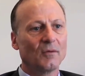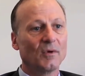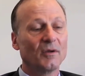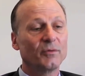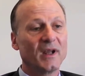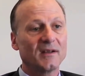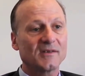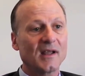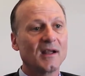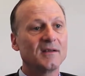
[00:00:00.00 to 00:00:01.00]
Well, if we had
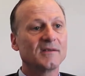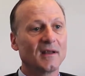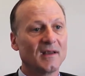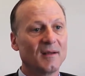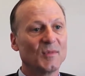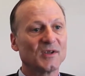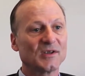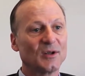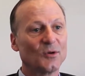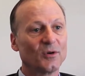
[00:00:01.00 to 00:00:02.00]
signs on them that
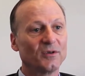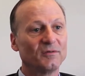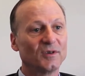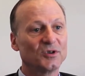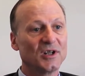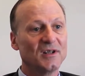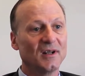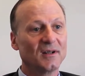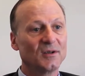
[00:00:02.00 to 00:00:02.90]
said Northern Virginia,